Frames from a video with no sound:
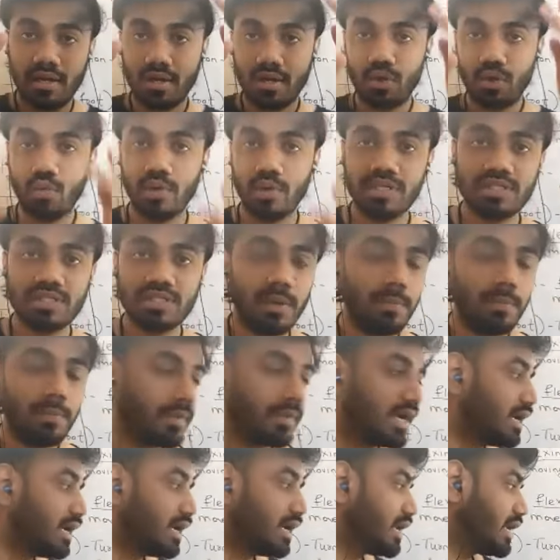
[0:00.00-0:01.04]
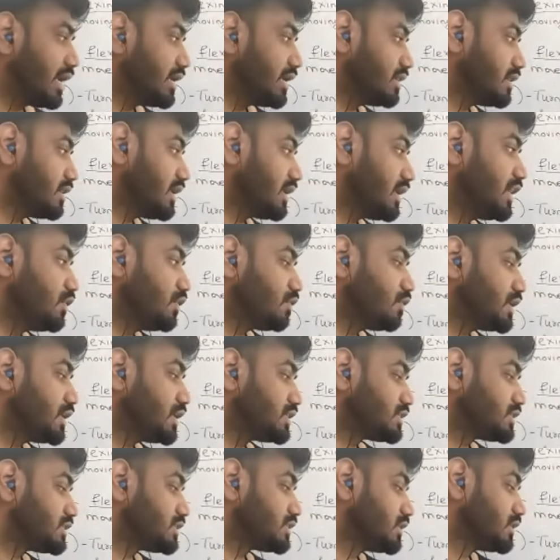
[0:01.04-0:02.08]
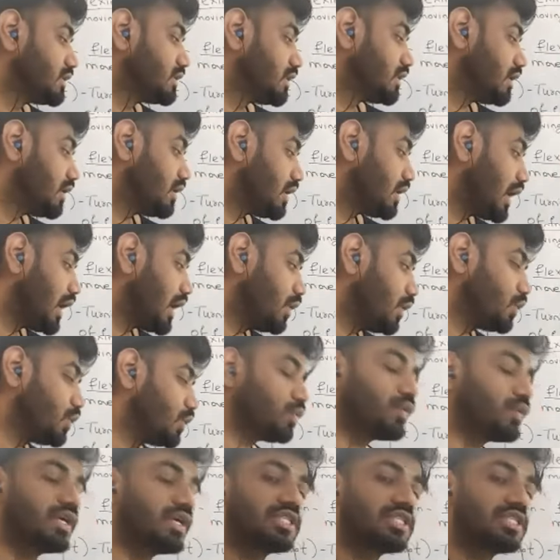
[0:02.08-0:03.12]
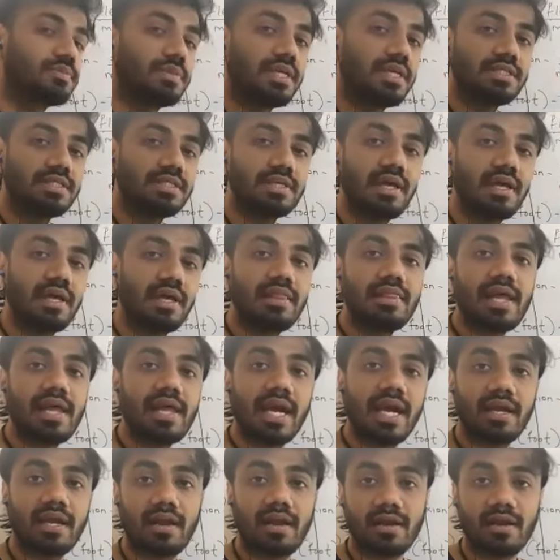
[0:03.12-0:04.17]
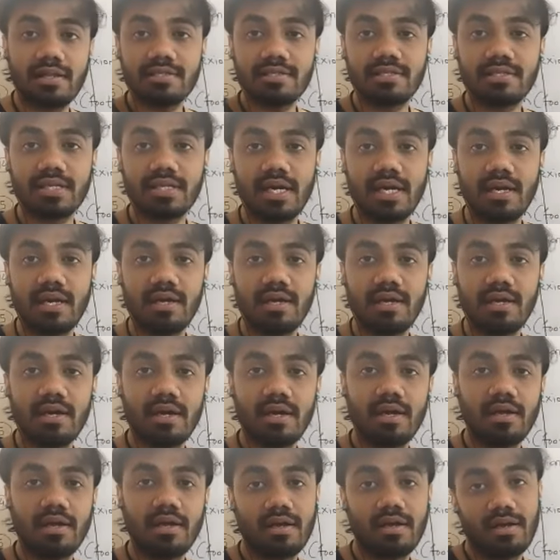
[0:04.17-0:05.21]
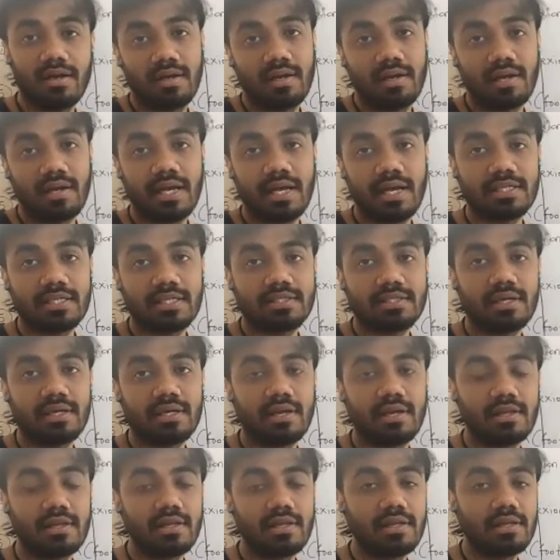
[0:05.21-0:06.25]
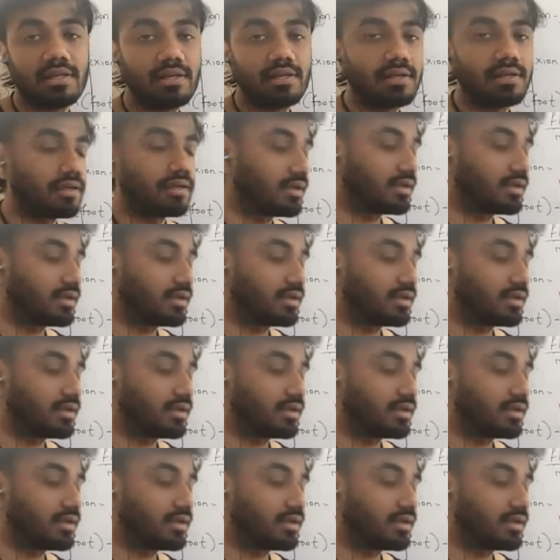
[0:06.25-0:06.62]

towards the midline, inwards. Outwards means lateral side, externally.